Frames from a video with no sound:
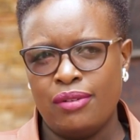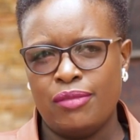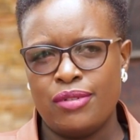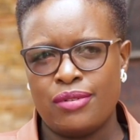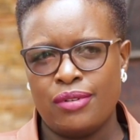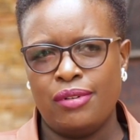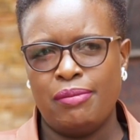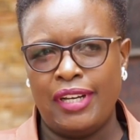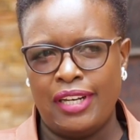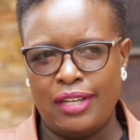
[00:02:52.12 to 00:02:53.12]
Almost all
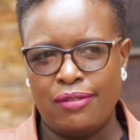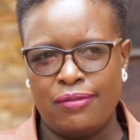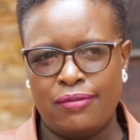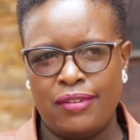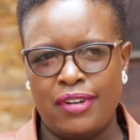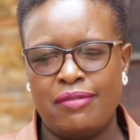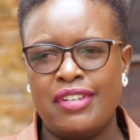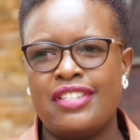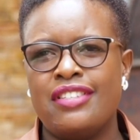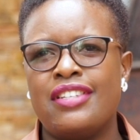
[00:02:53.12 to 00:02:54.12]
my life. Ever
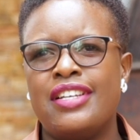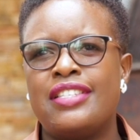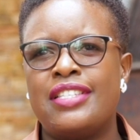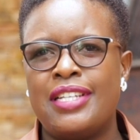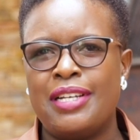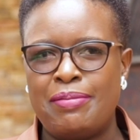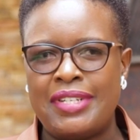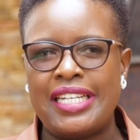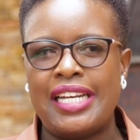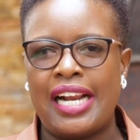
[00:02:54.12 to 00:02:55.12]
since I stepped
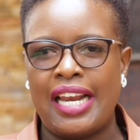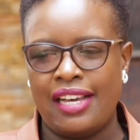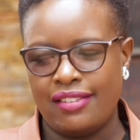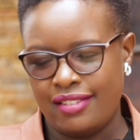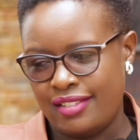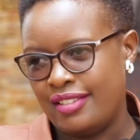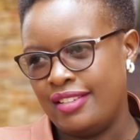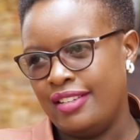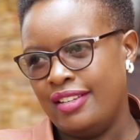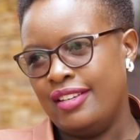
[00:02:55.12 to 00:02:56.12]
in class.
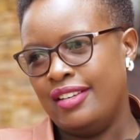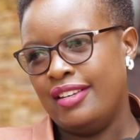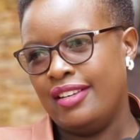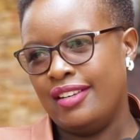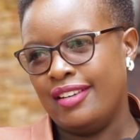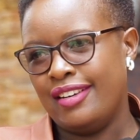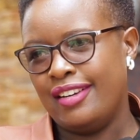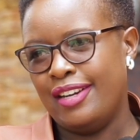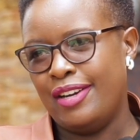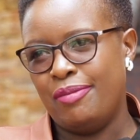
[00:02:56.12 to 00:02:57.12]

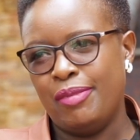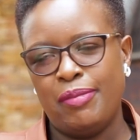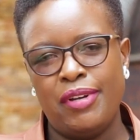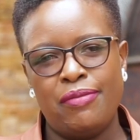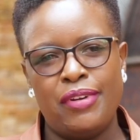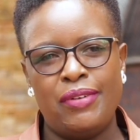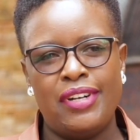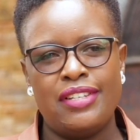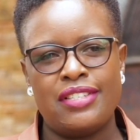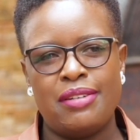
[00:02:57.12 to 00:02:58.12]
I remember even when
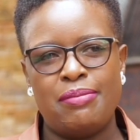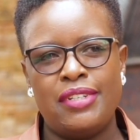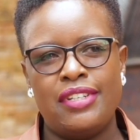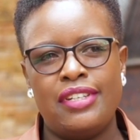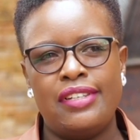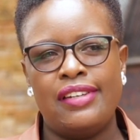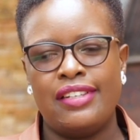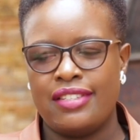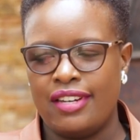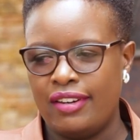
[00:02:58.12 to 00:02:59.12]
I stepped in
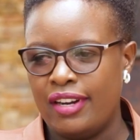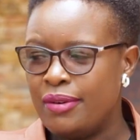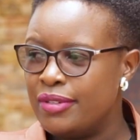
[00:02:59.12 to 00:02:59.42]
nursery,